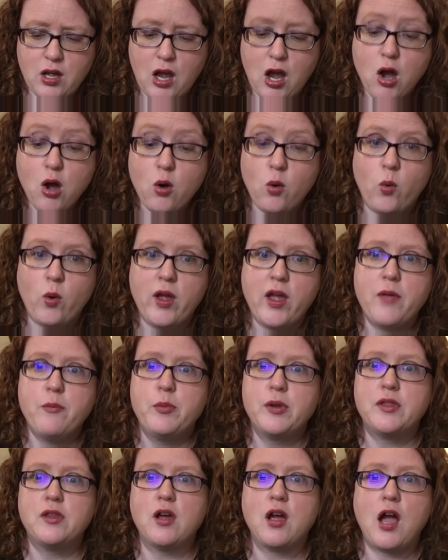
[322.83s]
I
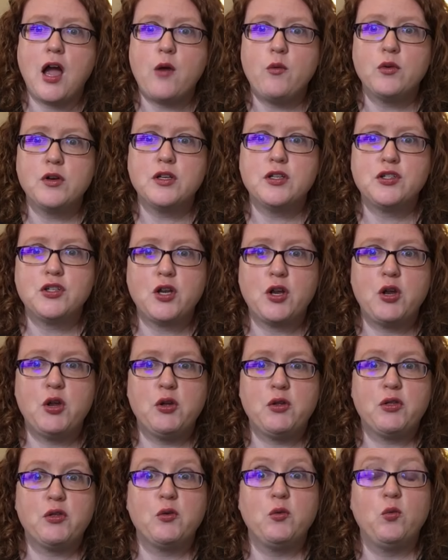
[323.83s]
want to show
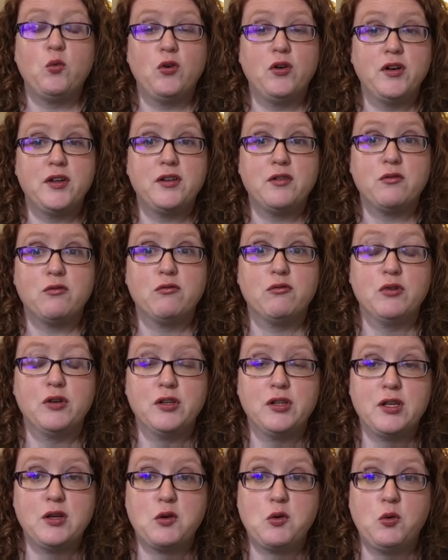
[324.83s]
you the one
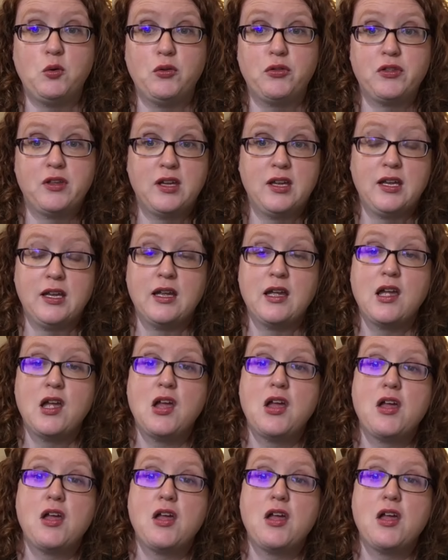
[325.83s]
really cool thing